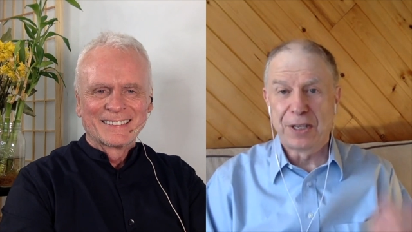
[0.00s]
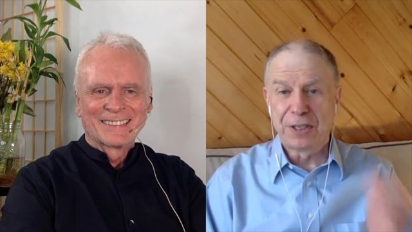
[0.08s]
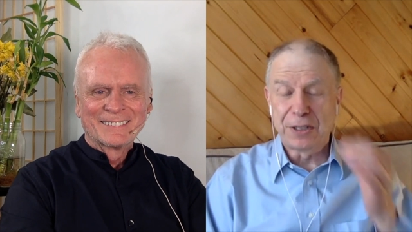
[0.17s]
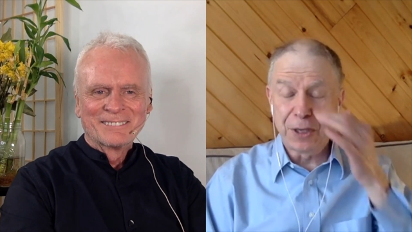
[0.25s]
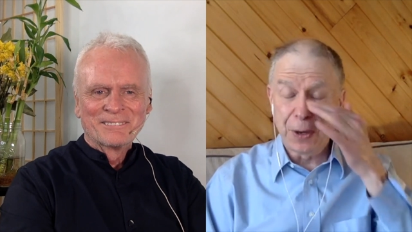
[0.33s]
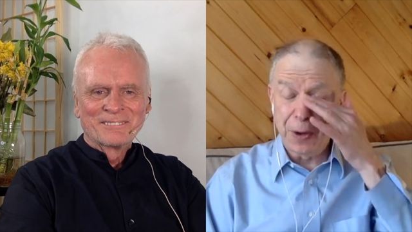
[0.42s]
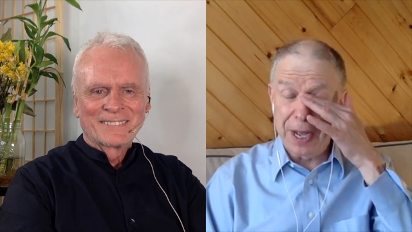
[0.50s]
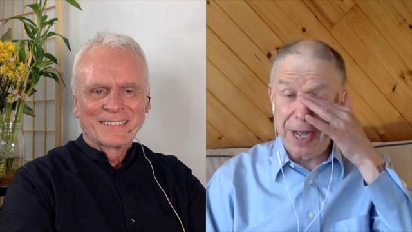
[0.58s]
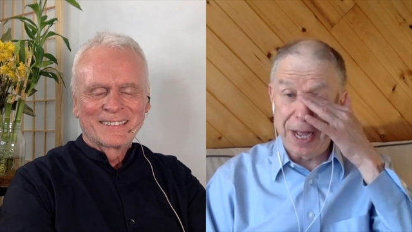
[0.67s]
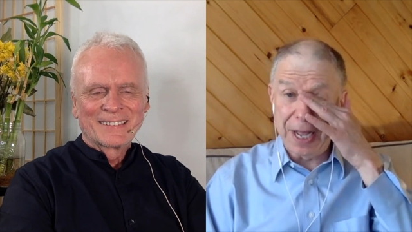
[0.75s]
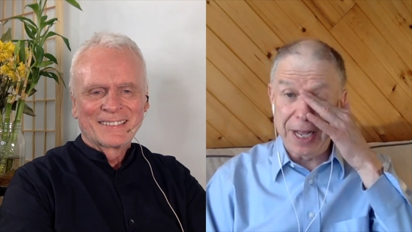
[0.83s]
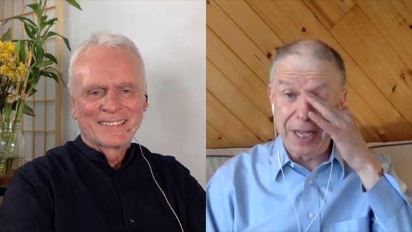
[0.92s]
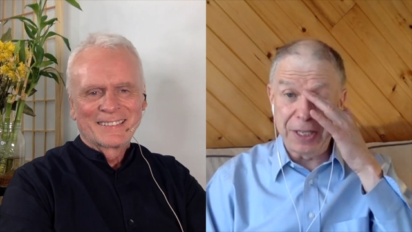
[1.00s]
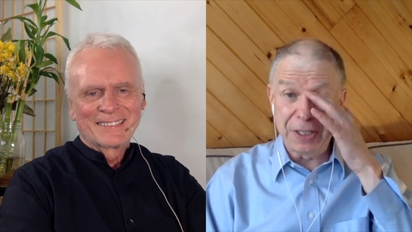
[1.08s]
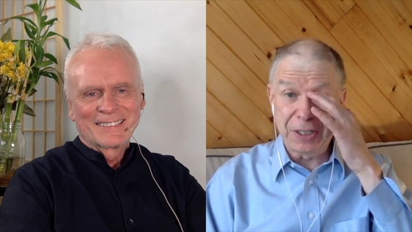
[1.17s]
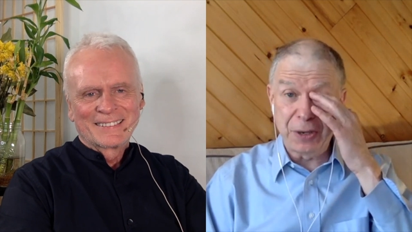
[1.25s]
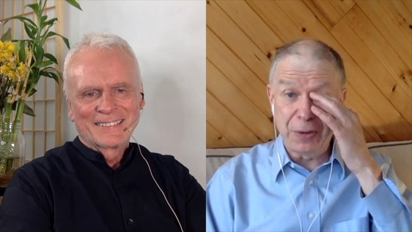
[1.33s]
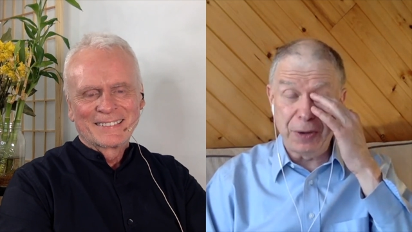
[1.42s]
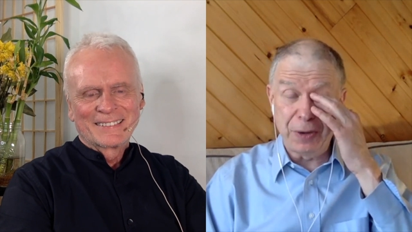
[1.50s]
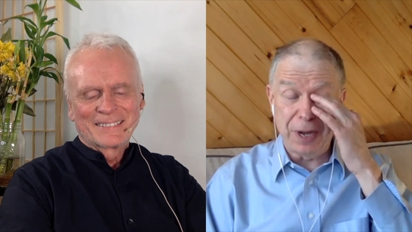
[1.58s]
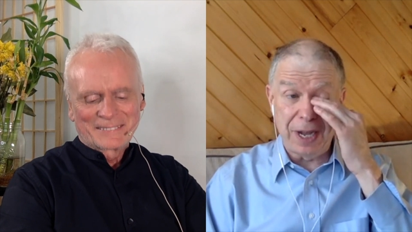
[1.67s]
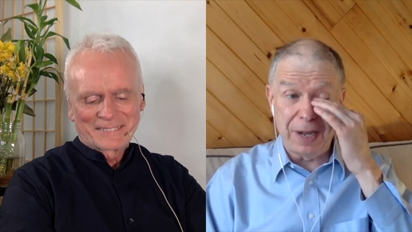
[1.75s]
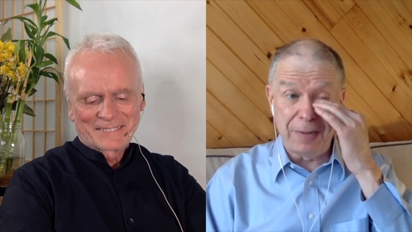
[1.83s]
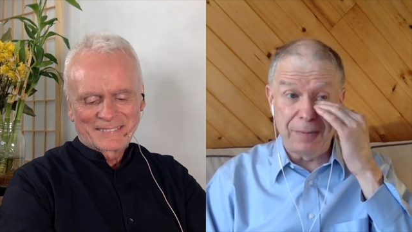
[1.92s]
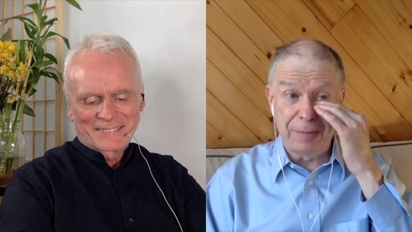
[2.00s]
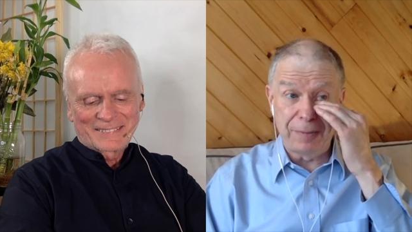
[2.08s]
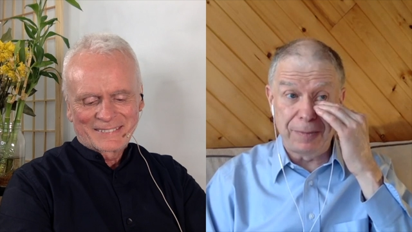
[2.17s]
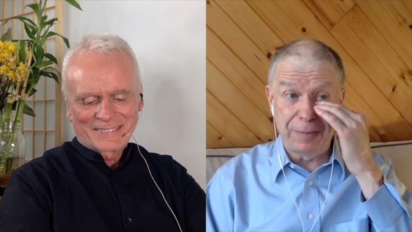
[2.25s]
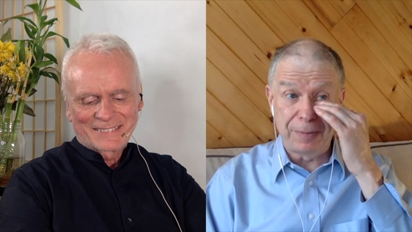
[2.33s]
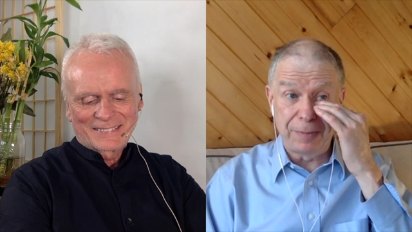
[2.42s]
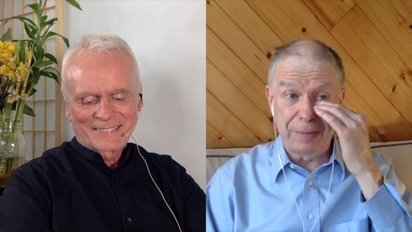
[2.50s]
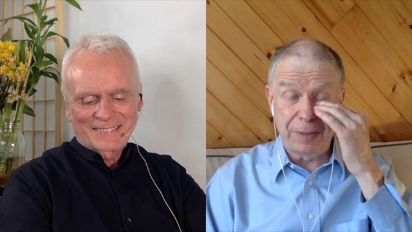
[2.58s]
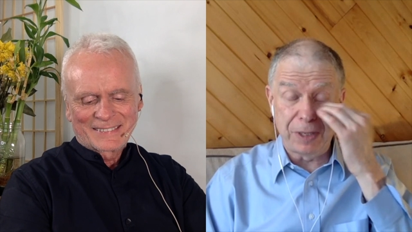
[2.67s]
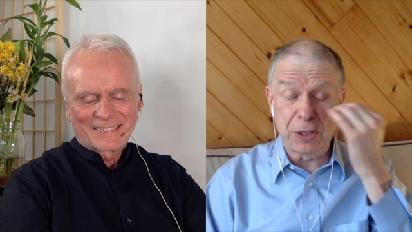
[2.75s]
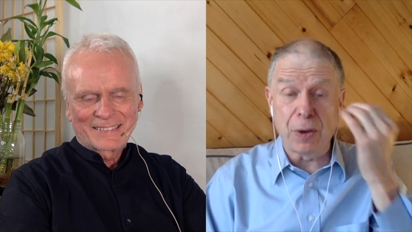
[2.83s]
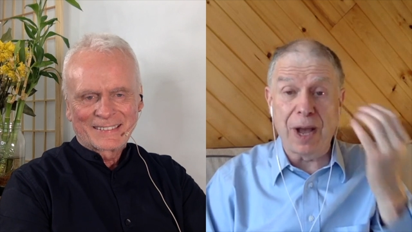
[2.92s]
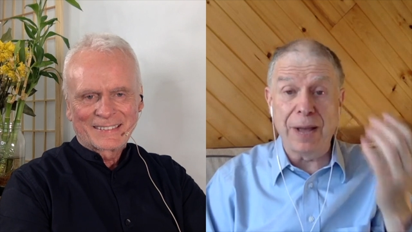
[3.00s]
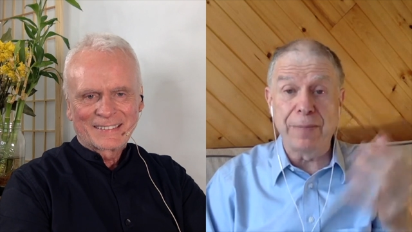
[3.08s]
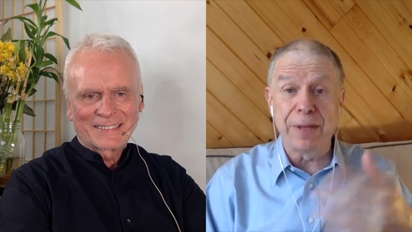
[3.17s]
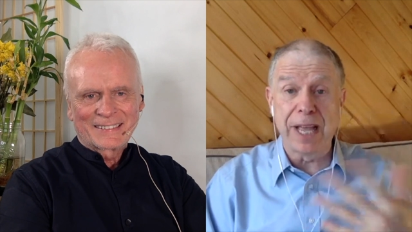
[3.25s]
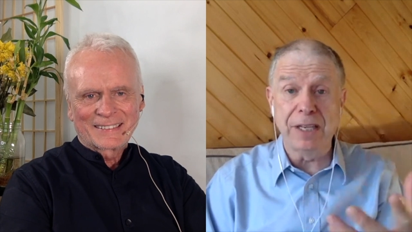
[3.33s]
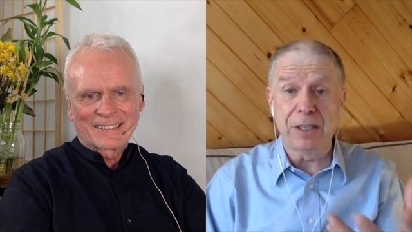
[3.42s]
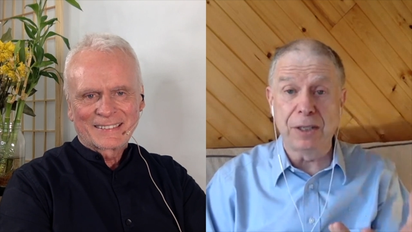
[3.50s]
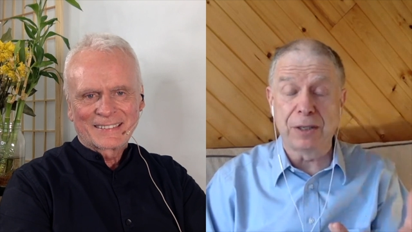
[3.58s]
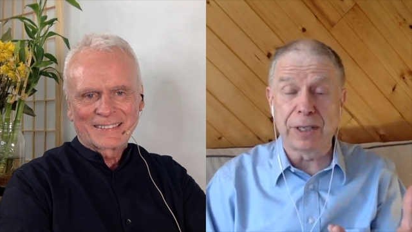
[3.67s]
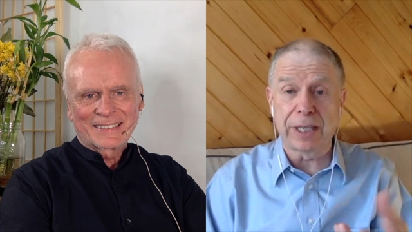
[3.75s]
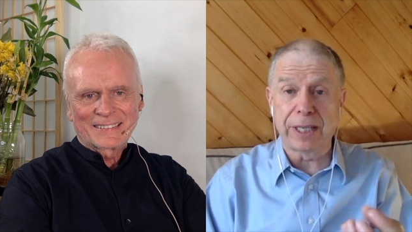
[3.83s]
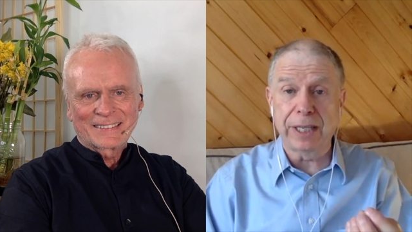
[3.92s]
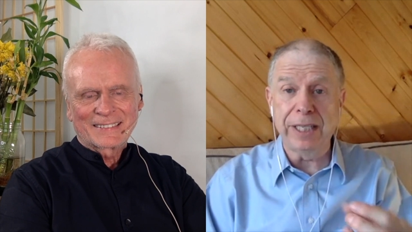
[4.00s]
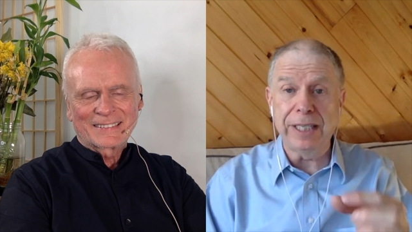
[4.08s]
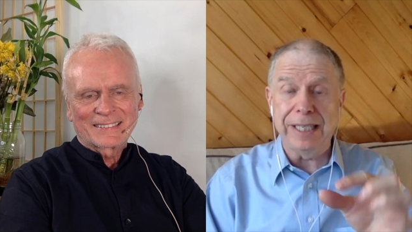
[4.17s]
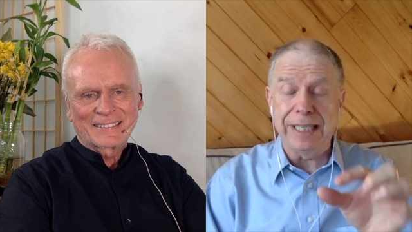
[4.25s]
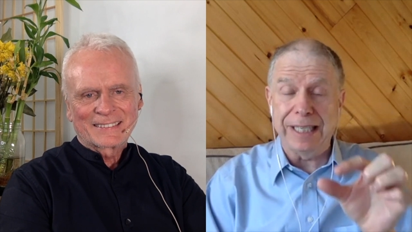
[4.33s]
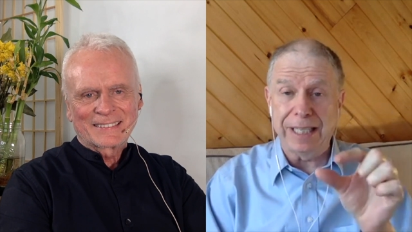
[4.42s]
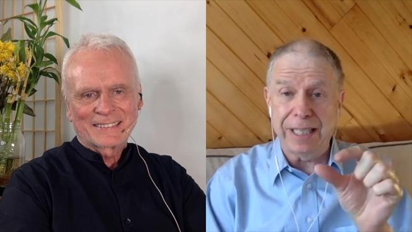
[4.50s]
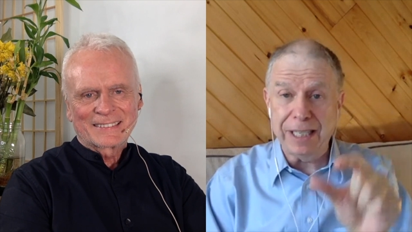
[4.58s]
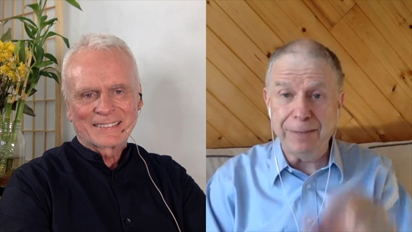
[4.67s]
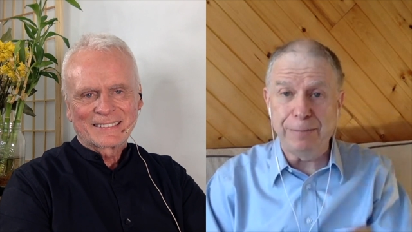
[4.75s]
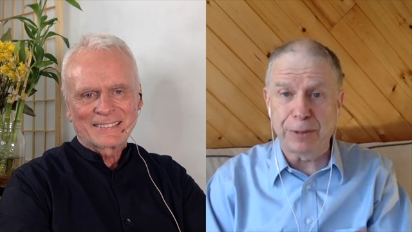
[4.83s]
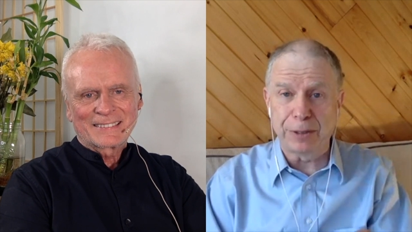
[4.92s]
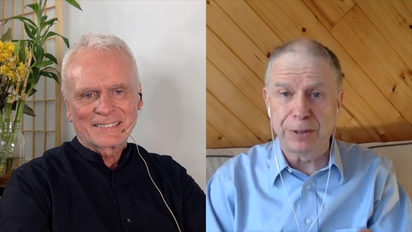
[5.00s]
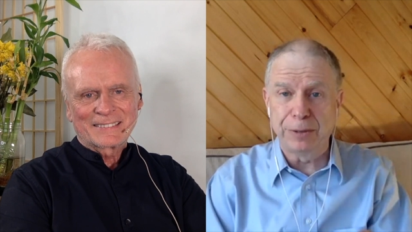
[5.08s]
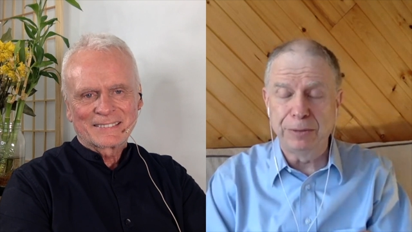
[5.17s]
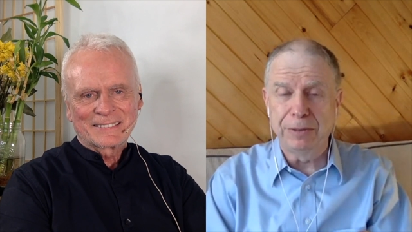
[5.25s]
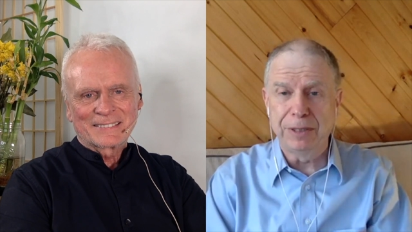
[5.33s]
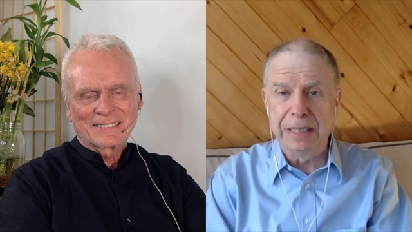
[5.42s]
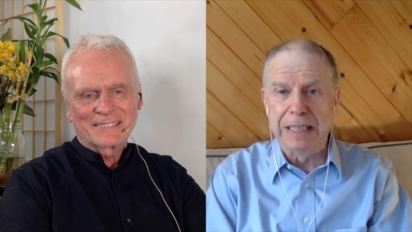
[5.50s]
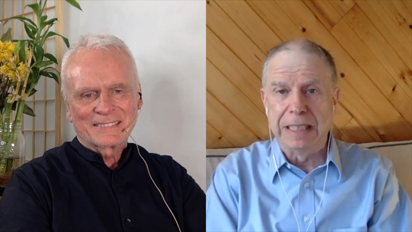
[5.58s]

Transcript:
Speaker 1: so, so um, so I began to look in Hebrew.